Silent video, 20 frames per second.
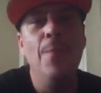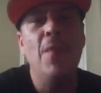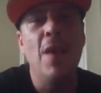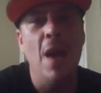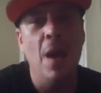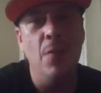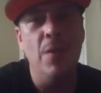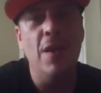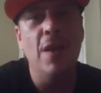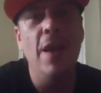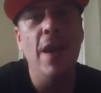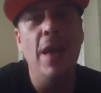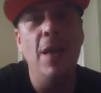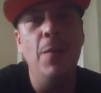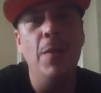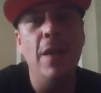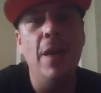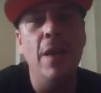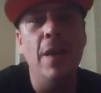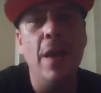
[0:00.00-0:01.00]
I was glad to
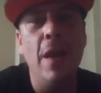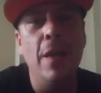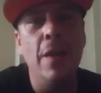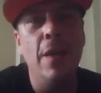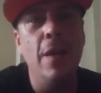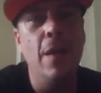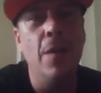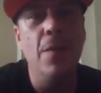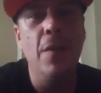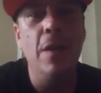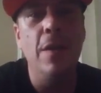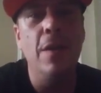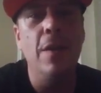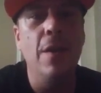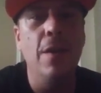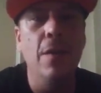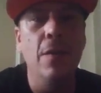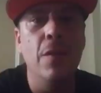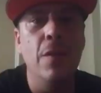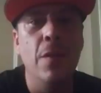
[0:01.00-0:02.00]
be getting out of there if nothing
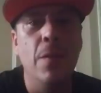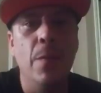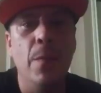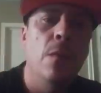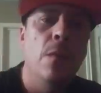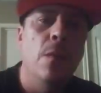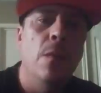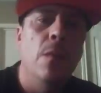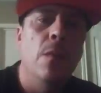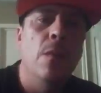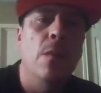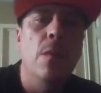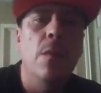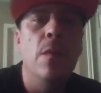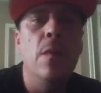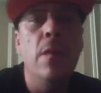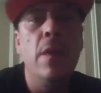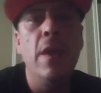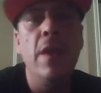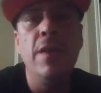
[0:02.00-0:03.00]
else.
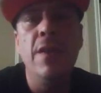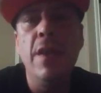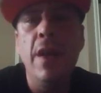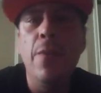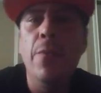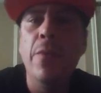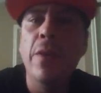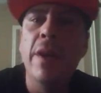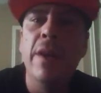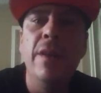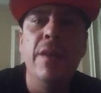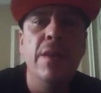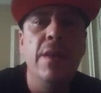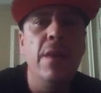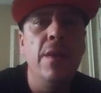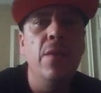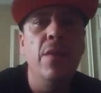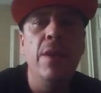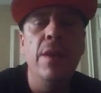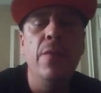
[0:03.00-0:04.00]
Now, see, I really
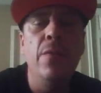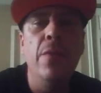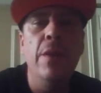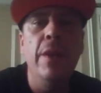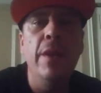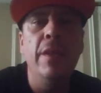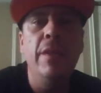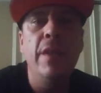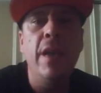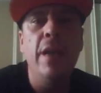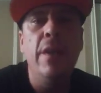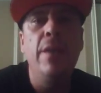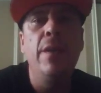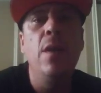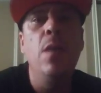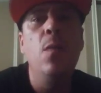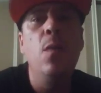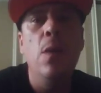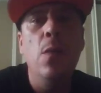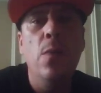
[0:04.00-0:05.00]
still didn't really exactly know
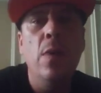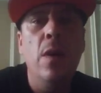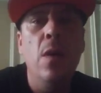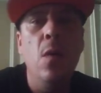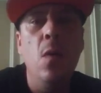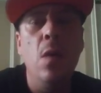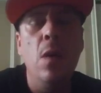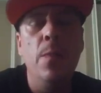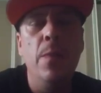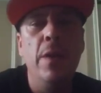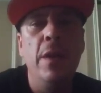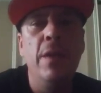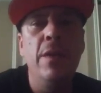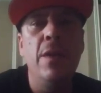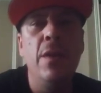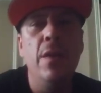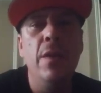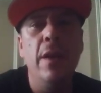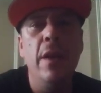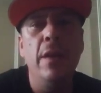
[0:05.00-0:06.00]
where we're going, but it
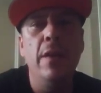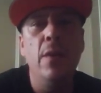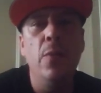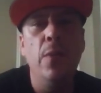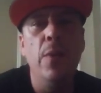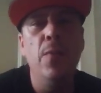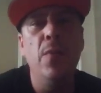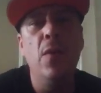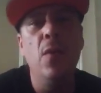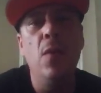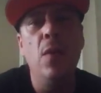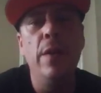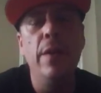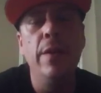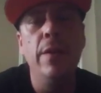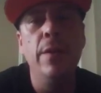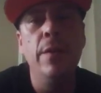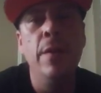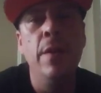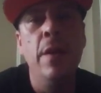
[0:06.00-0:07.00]
turned out that we were going
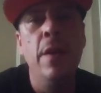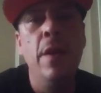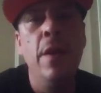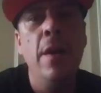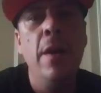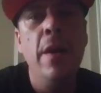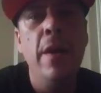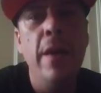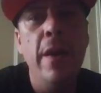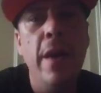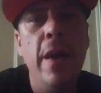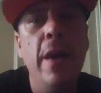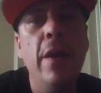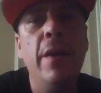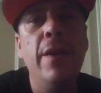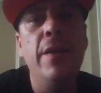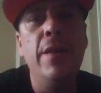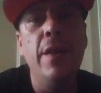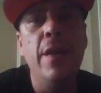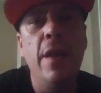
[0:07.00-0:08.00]
to
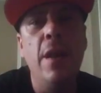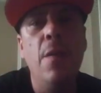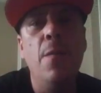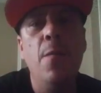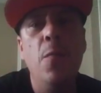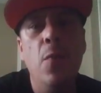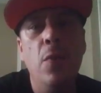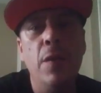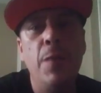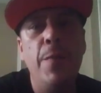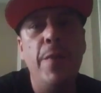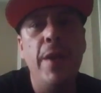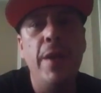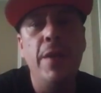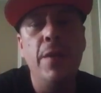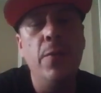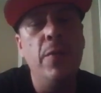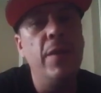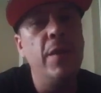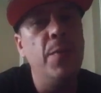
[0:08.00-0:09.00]
Ellington Air Force Base,
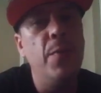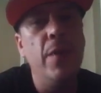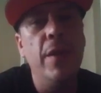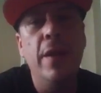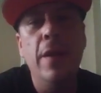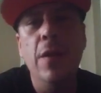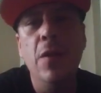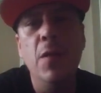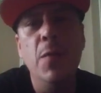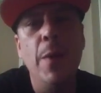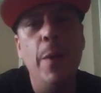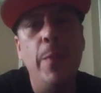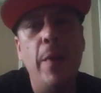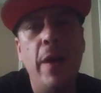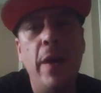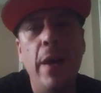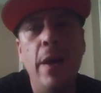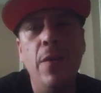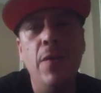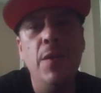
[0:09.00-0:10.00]
which is pretty close by my
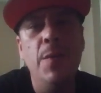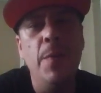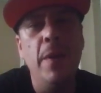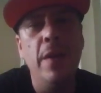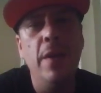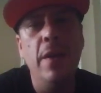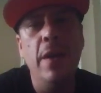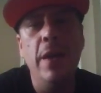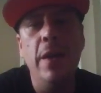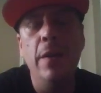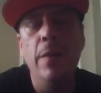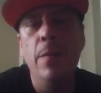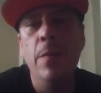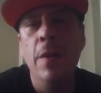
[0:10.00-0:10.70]
house, man, like